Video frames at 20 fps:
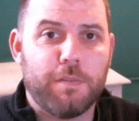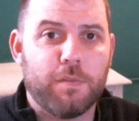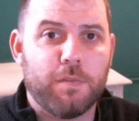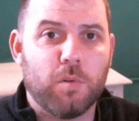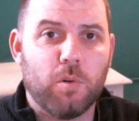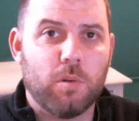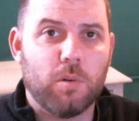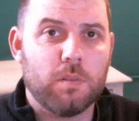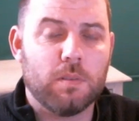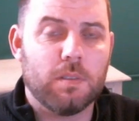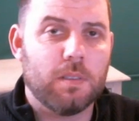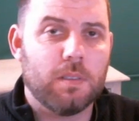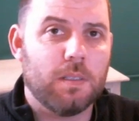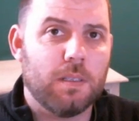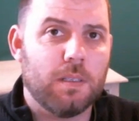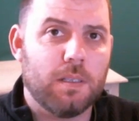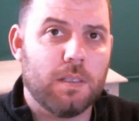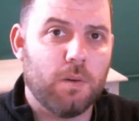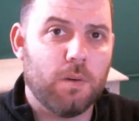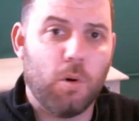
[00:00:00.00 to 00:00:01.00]
fraud
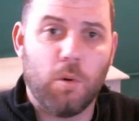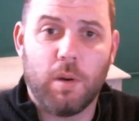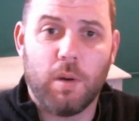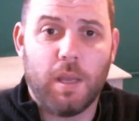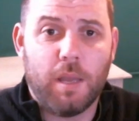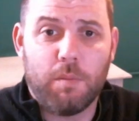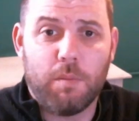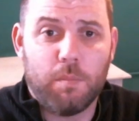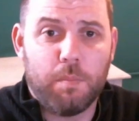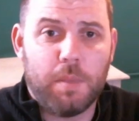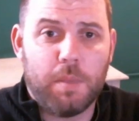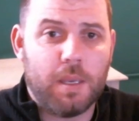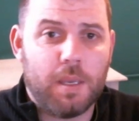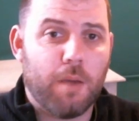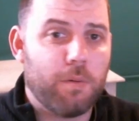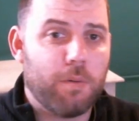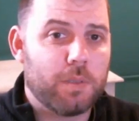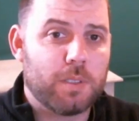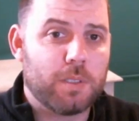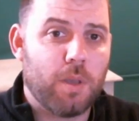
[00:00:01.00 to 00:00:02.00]
or big
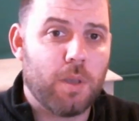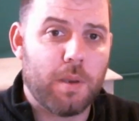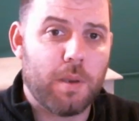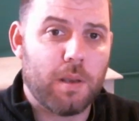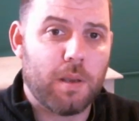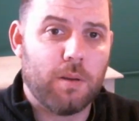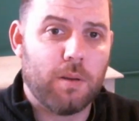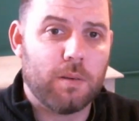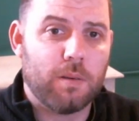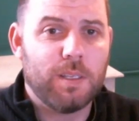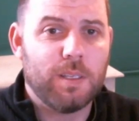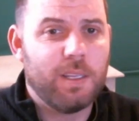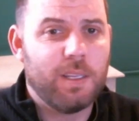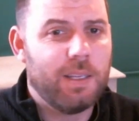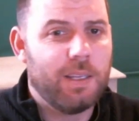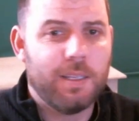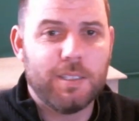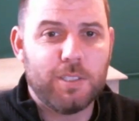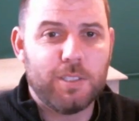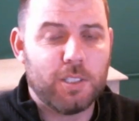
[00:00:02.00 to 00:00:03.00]
errors going along.
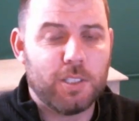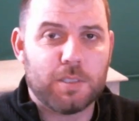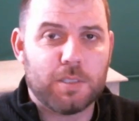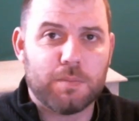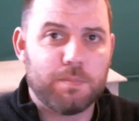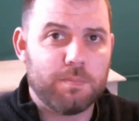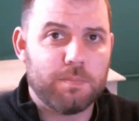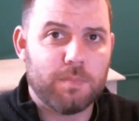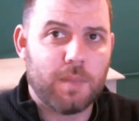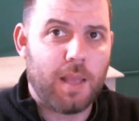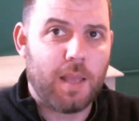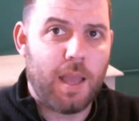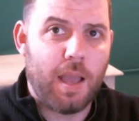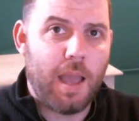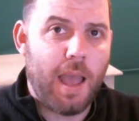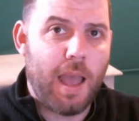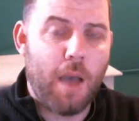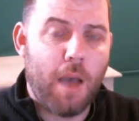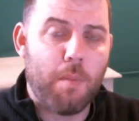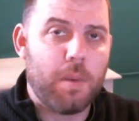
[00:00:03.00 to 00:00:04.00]
Just
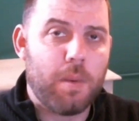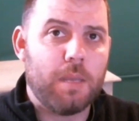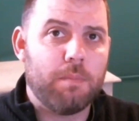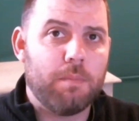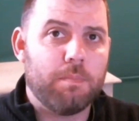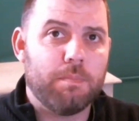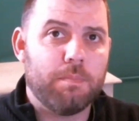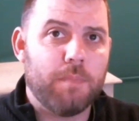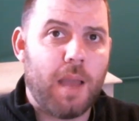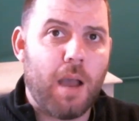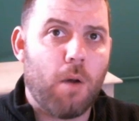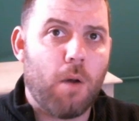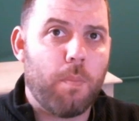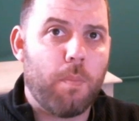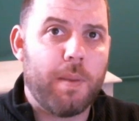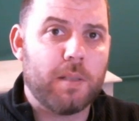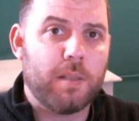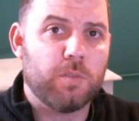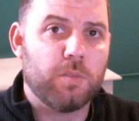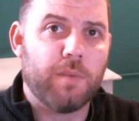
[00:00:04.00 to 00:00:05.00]
how
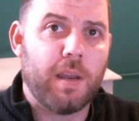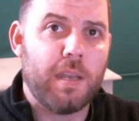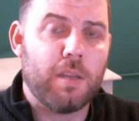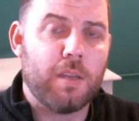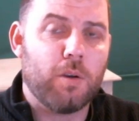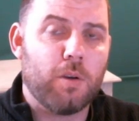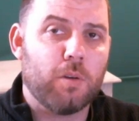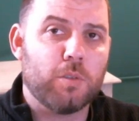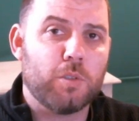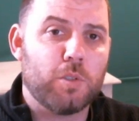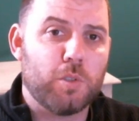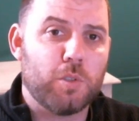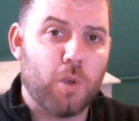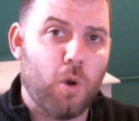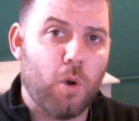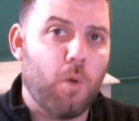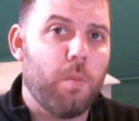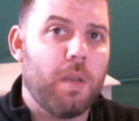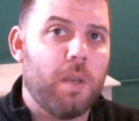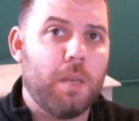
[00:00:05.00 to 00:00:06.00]
Pennsylvania got
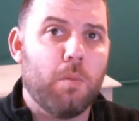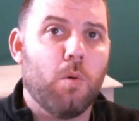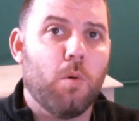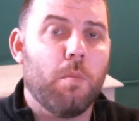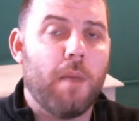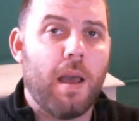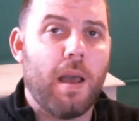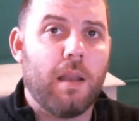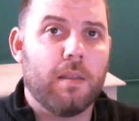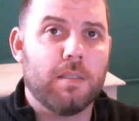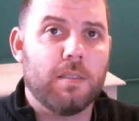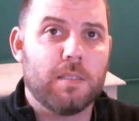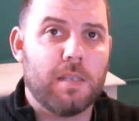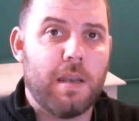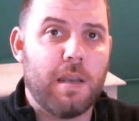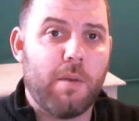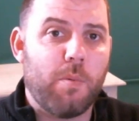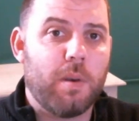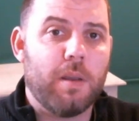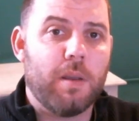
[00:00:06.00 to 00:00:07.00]
so many more mail-ins than
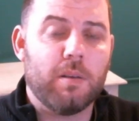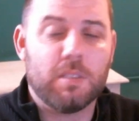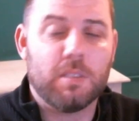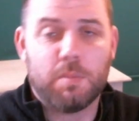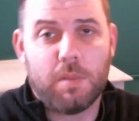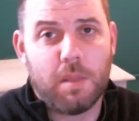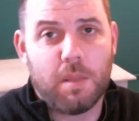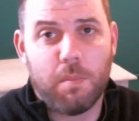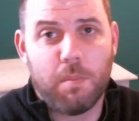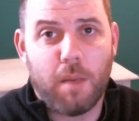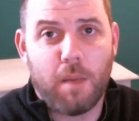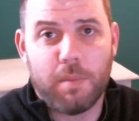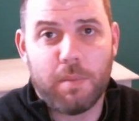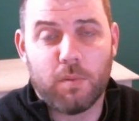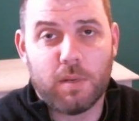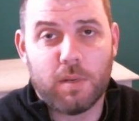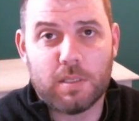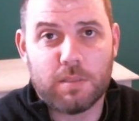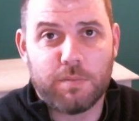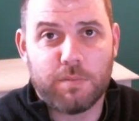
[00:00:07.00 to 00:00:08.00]
anyone else. But there might be a
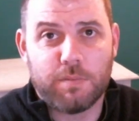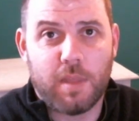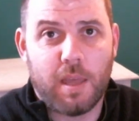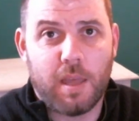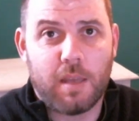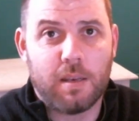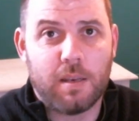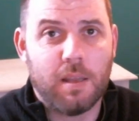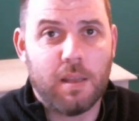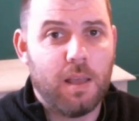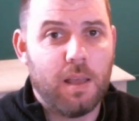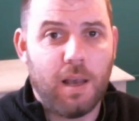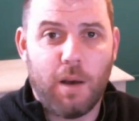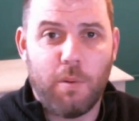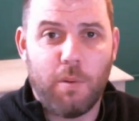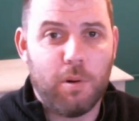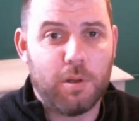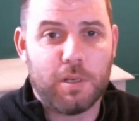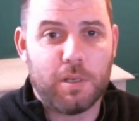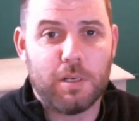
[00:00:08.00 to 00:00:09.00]
reason for that. I
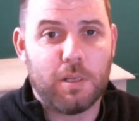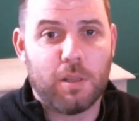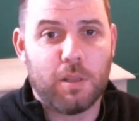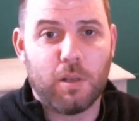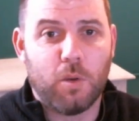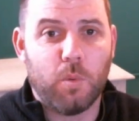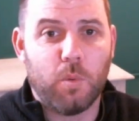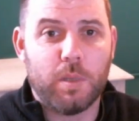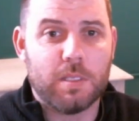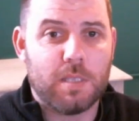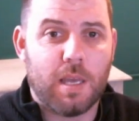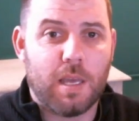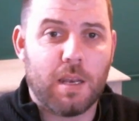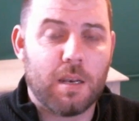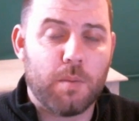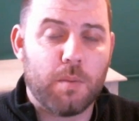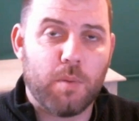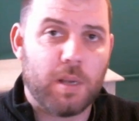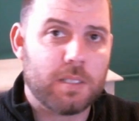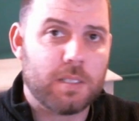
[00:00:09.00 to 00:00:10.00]
want to look into the
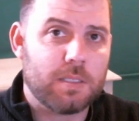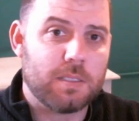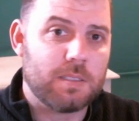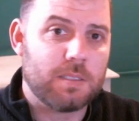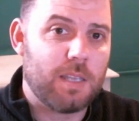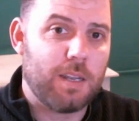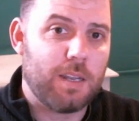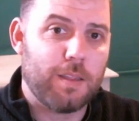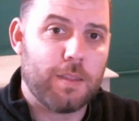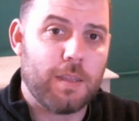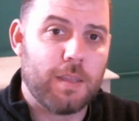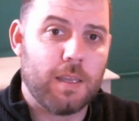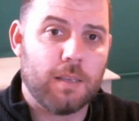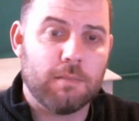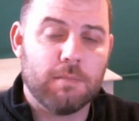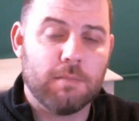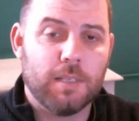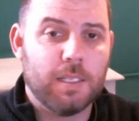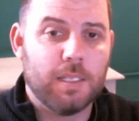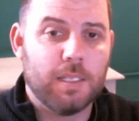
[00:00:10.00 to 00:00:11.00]
Louisiana-Nebraska Senate thing.